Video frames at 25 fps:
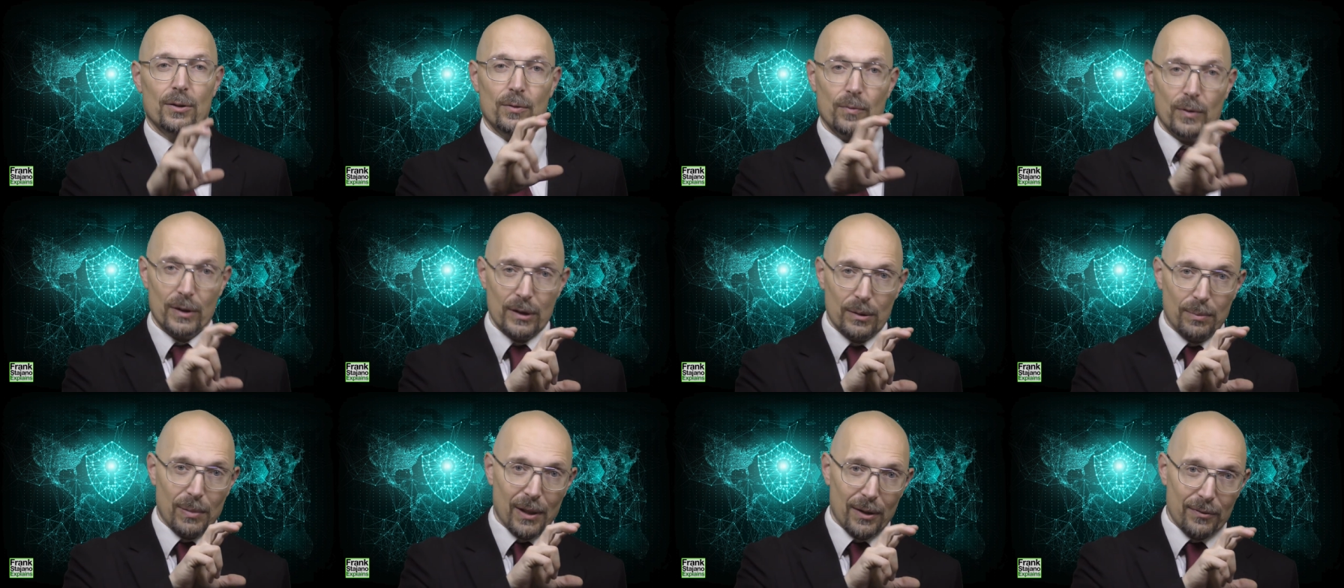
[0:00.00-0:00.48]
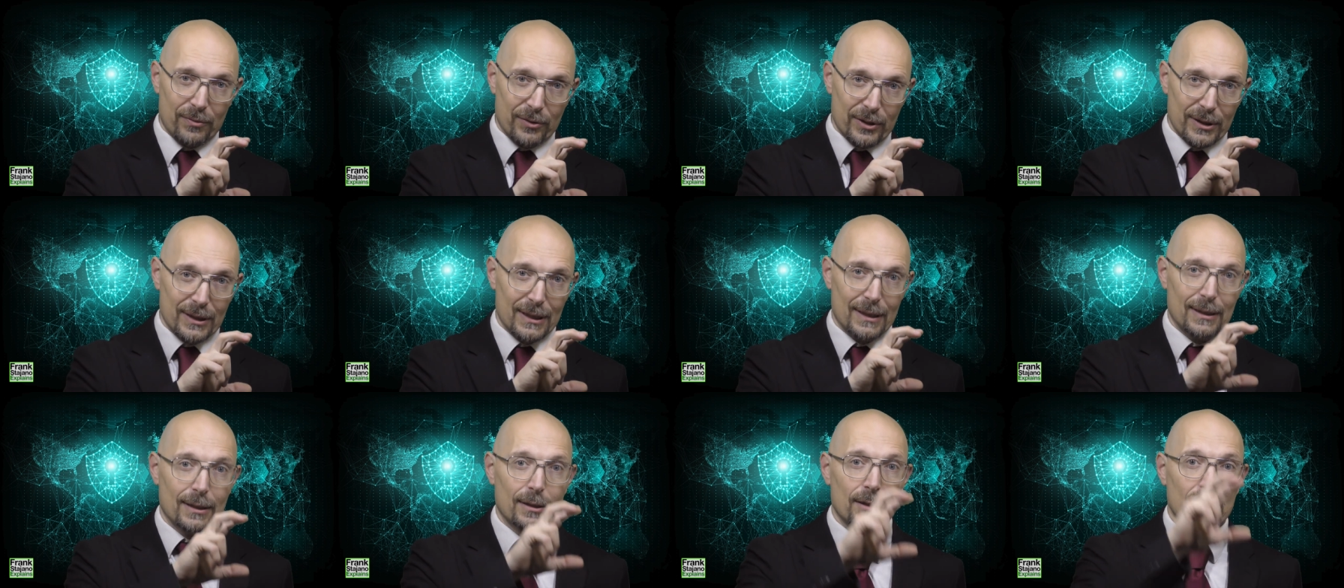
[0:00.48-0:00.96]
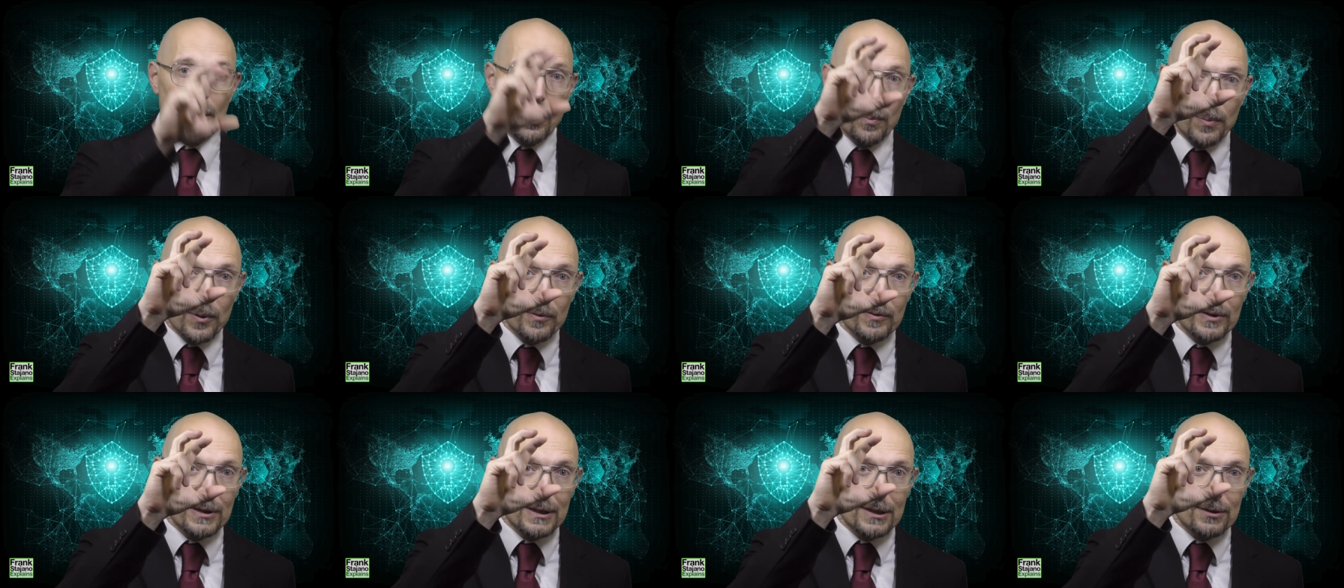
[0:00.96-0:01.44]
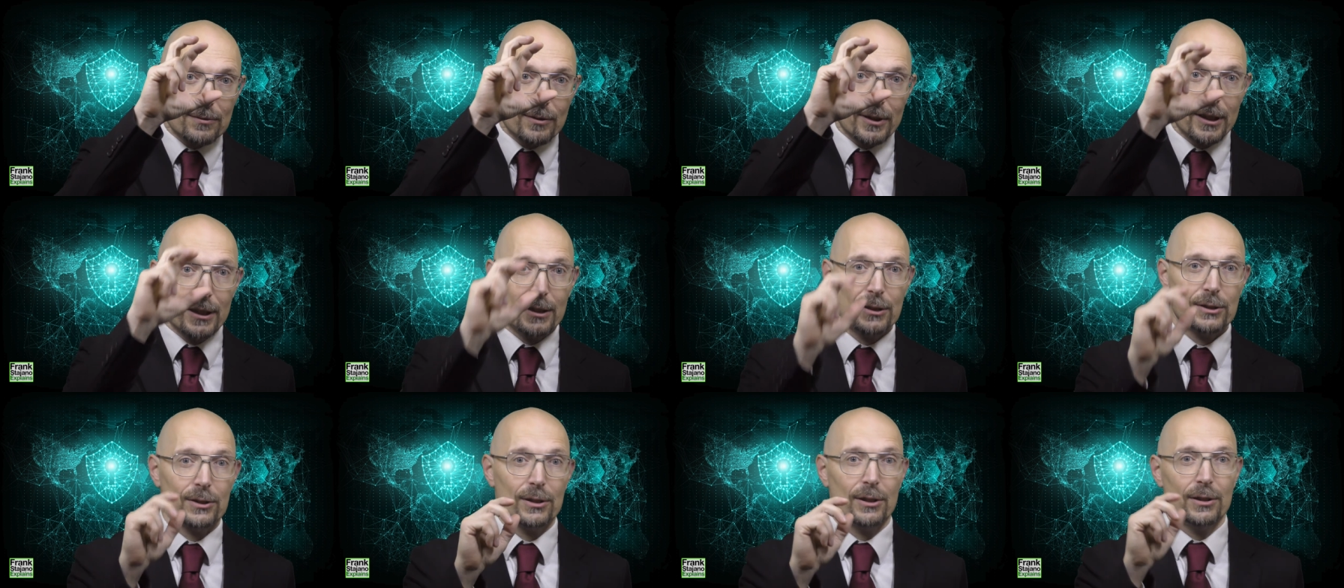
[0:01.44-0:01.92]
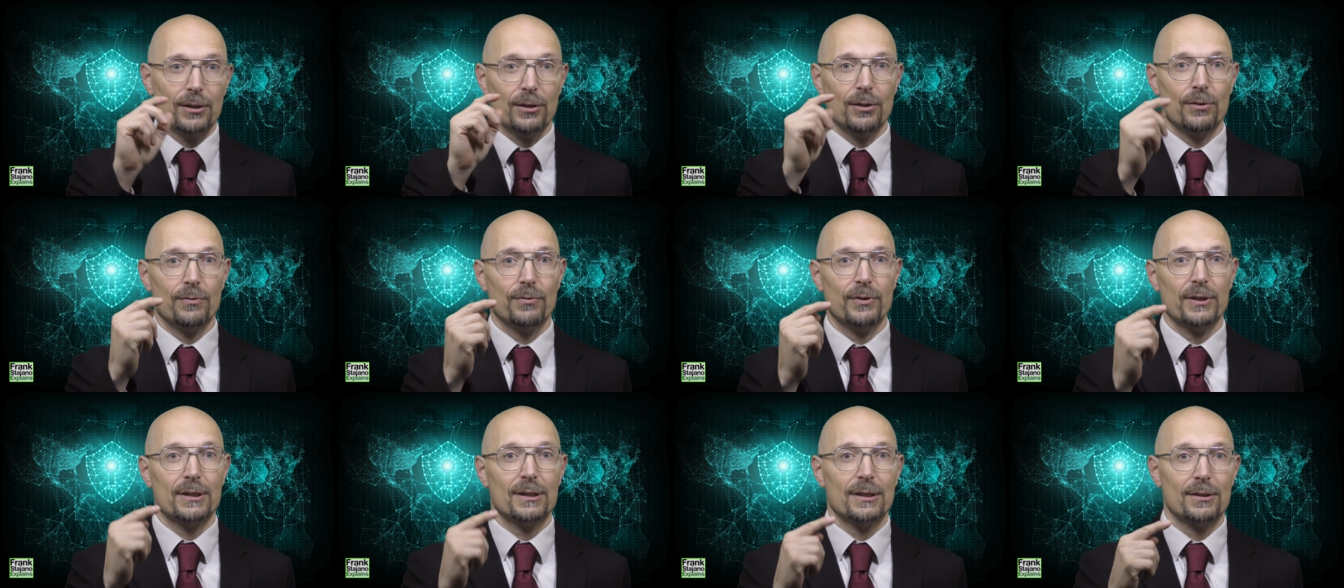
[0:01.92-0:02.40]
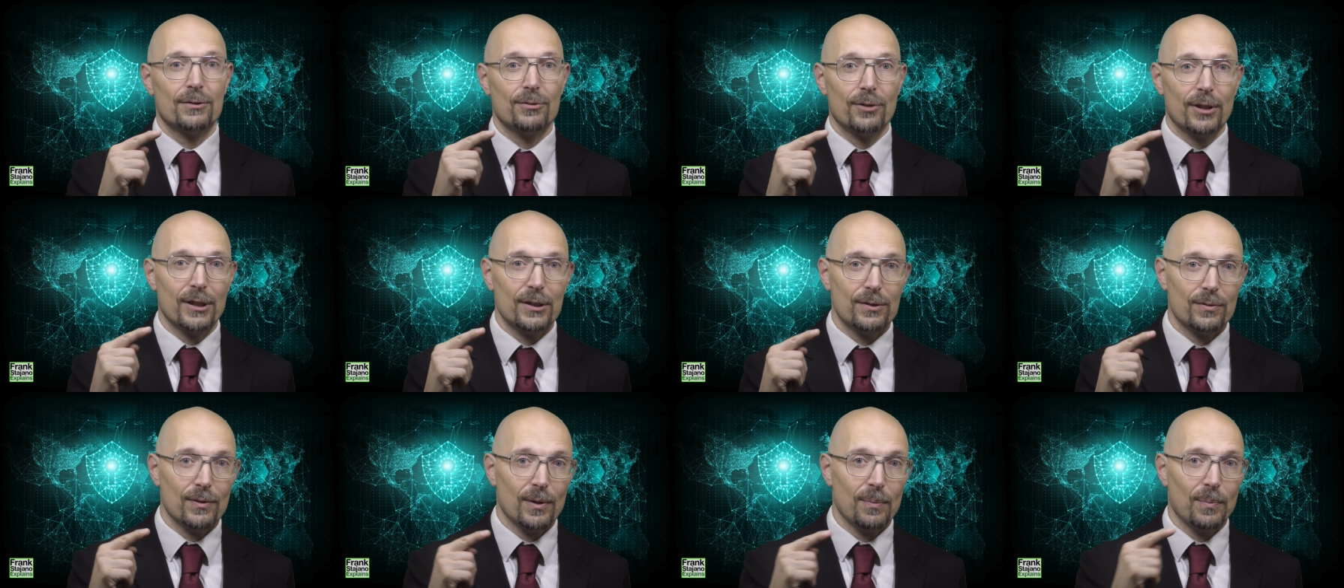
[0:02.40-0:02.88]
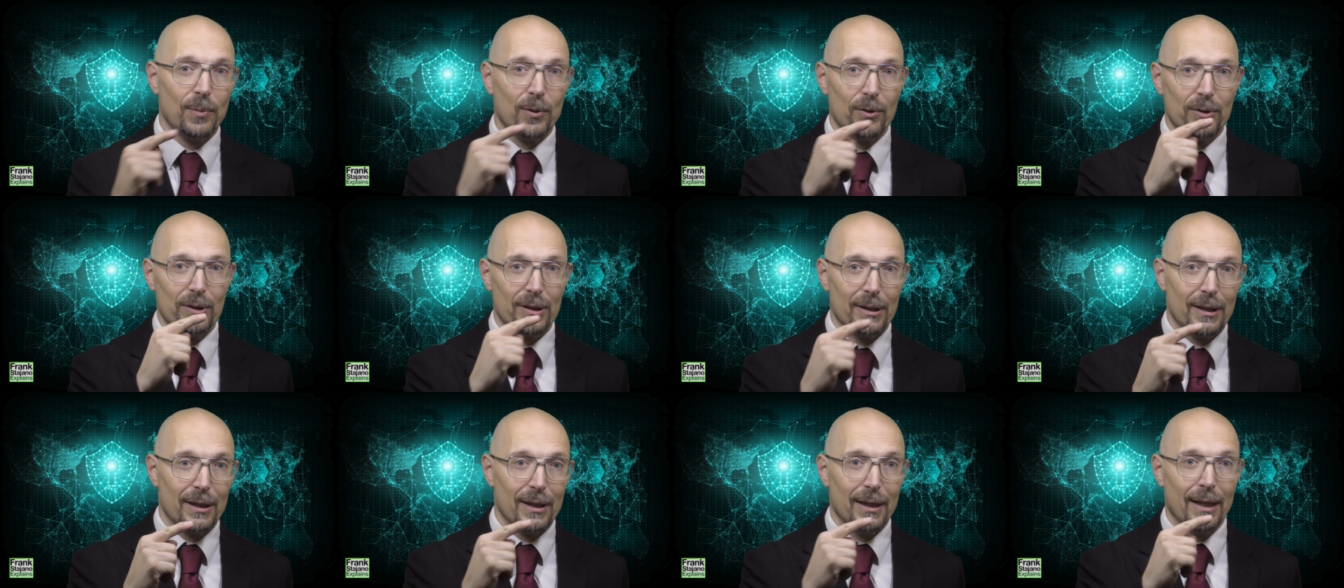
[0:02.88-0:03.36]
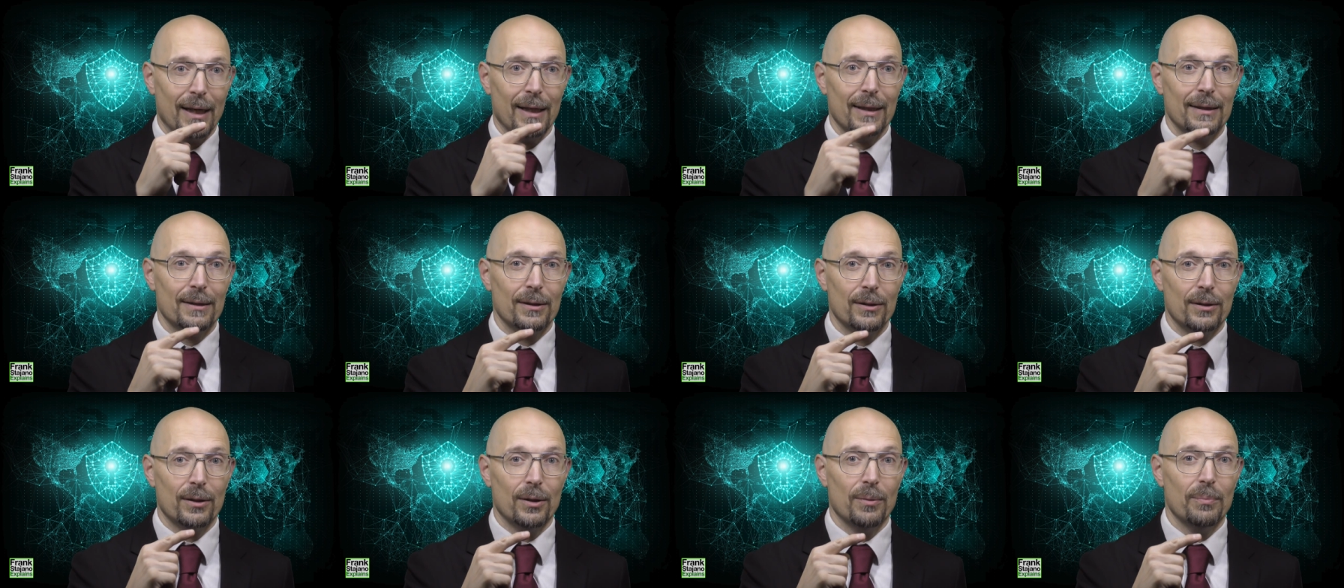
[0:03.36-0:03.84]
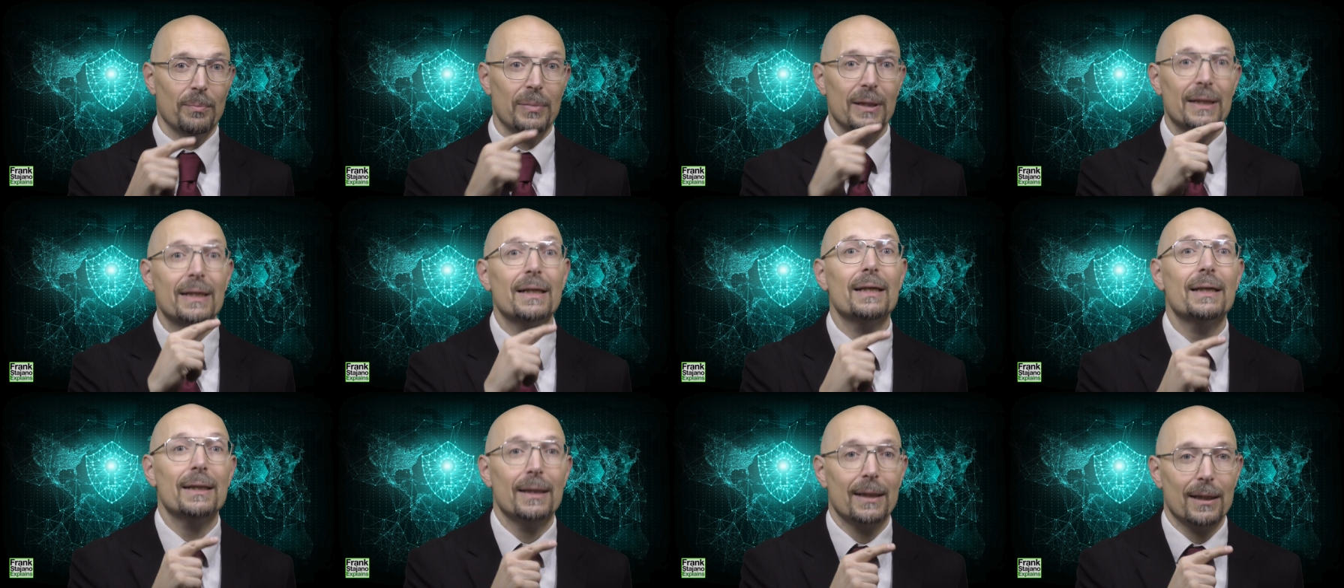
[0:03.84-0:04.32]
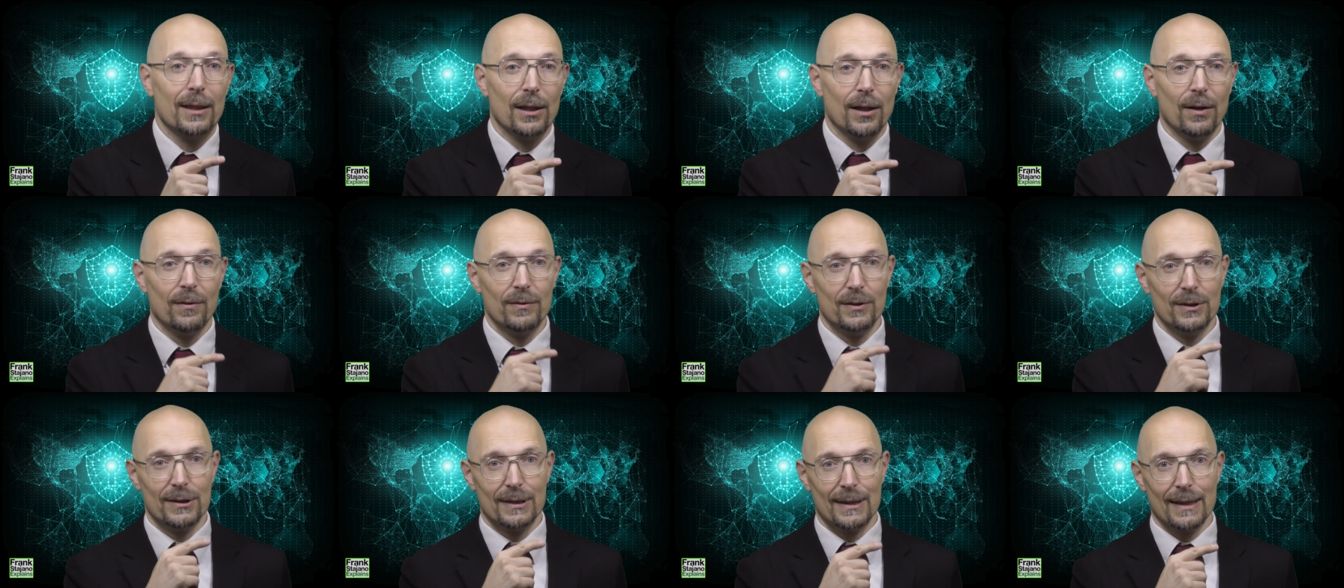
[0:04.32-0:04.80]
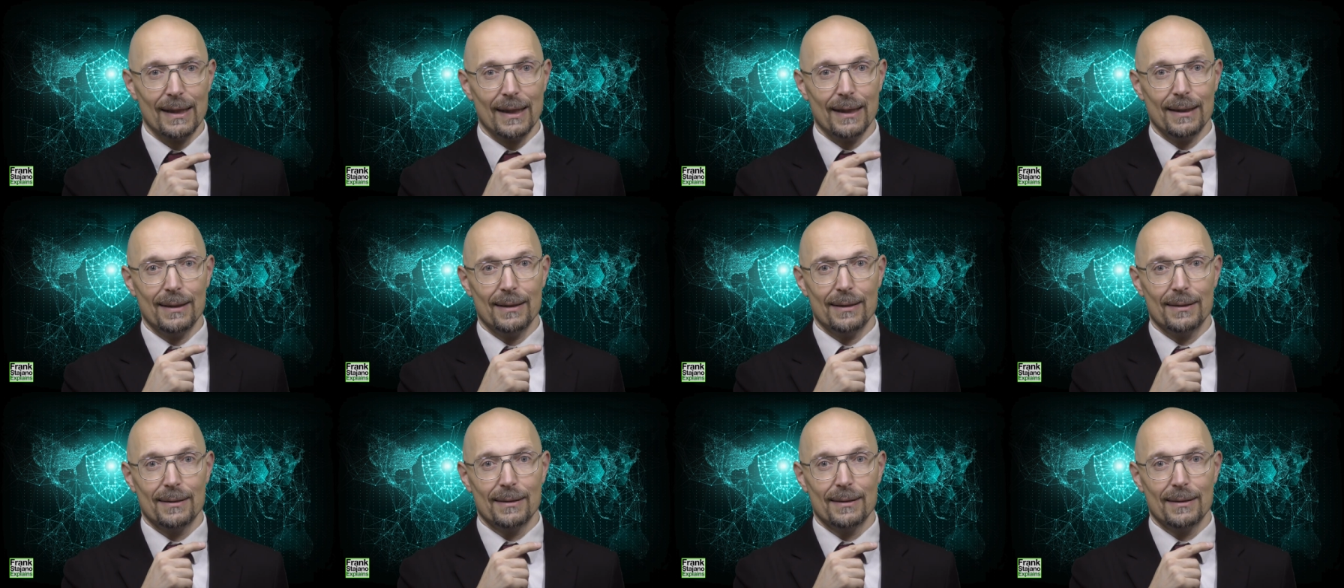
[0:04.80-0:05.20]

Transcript: When the buffer is at the top of its range, your fixed address will point at the beginning of the sled.